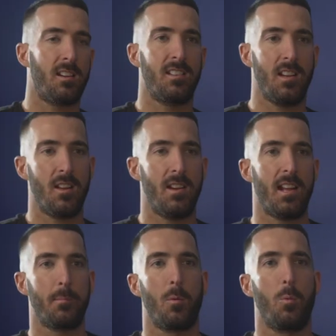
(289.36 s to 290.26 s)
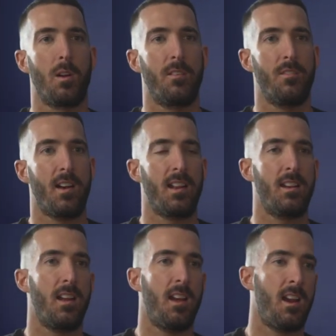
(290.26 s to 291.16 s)
still only had my one van,
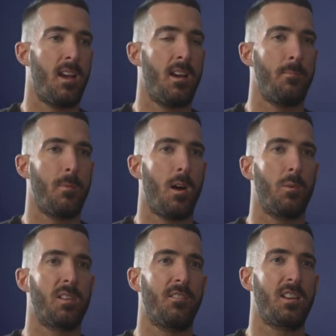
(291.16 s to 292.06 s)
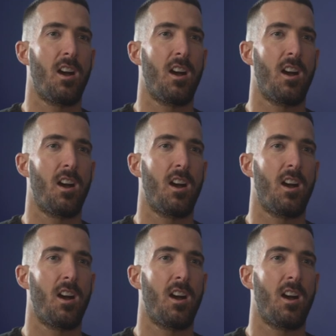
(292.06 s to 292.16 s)
and I was having to